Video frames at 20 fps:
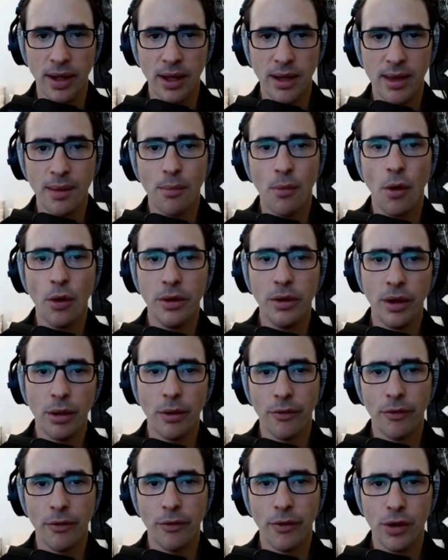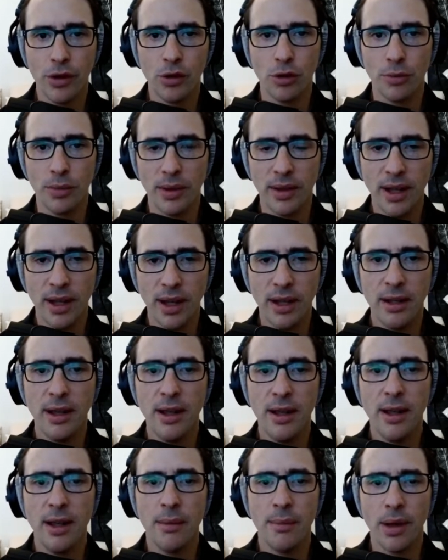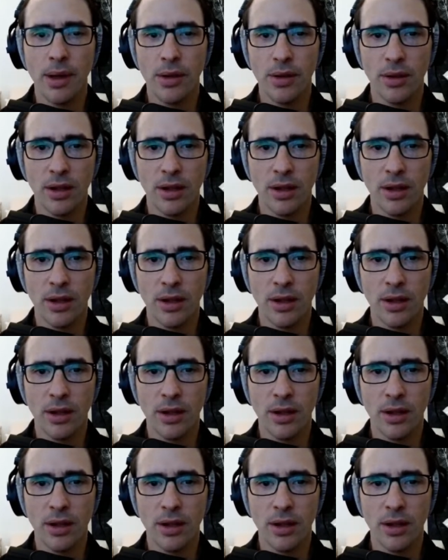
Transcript: It's a model of what should be done based